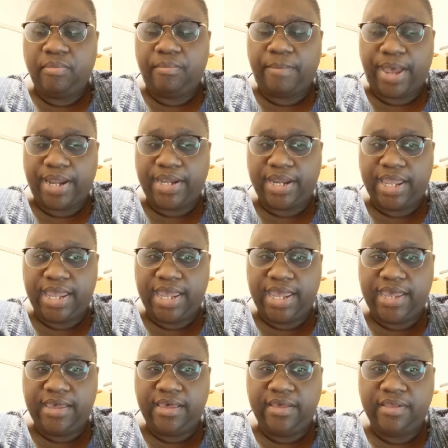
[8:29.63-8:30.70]
my
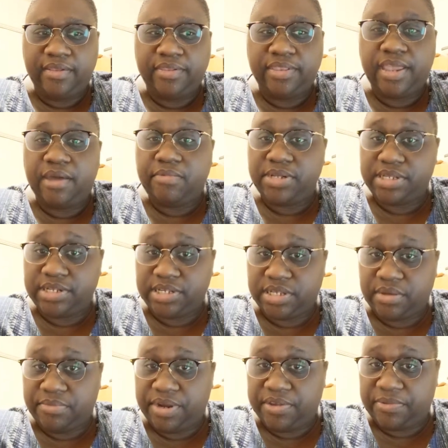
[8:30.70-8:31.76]
knee that was in
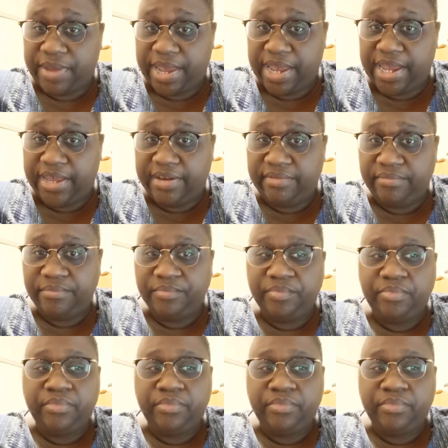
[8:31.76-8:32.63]
so much pain,